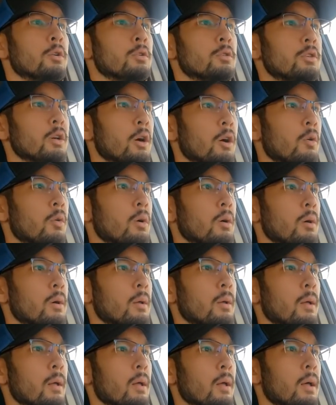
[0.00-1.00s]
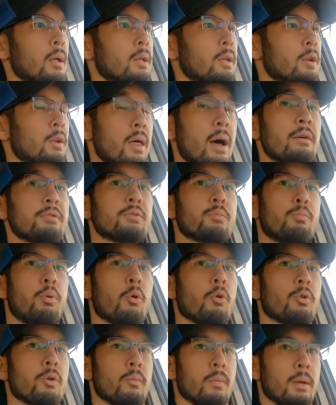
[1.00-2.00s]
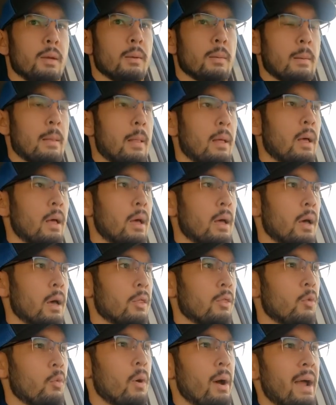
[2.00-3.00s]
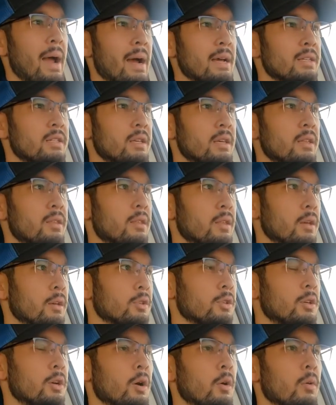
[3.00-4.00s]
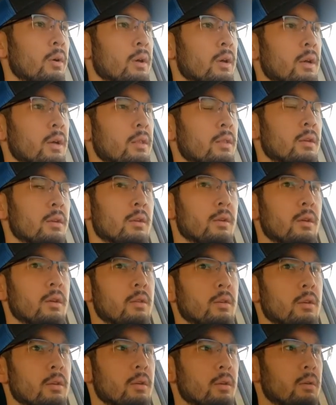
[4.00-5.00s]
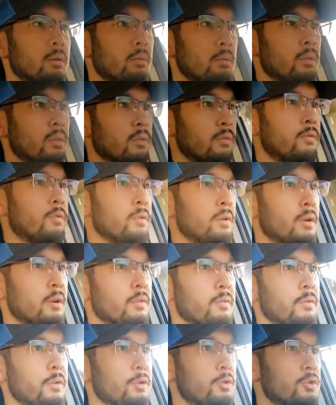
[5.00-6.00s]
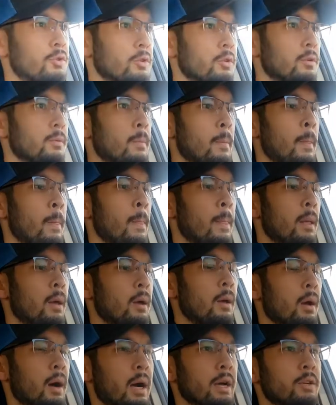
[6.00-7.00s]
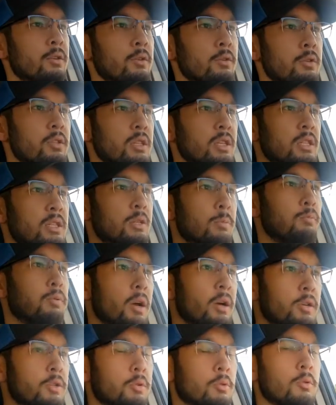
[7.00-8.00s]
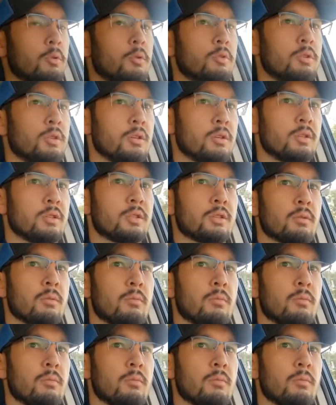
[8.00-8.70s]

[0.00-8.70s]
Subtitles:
So, that was important to me. The way I see things going in the near future, I do see supply shortages